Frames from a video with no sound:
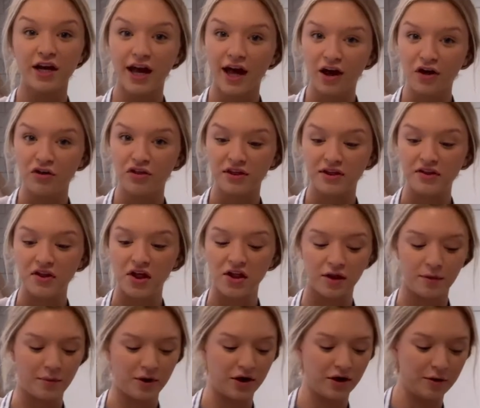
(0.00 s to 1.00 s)
healthy
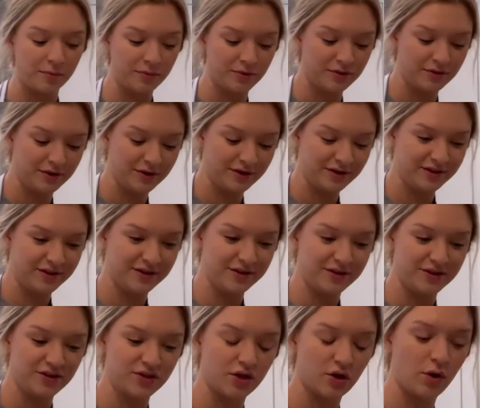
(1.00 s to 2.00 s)
lollipop.
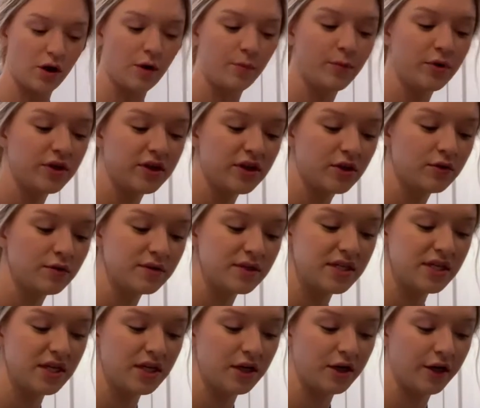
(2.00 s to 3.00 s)
So I'll put those
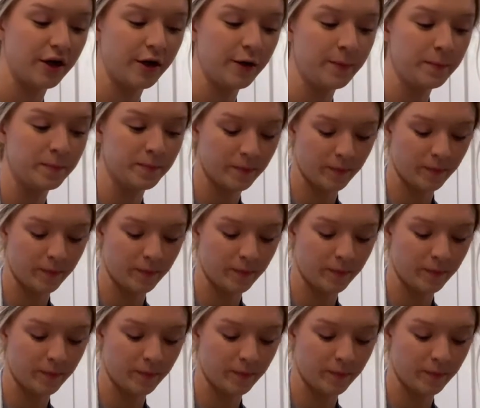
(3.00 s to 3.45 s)
here.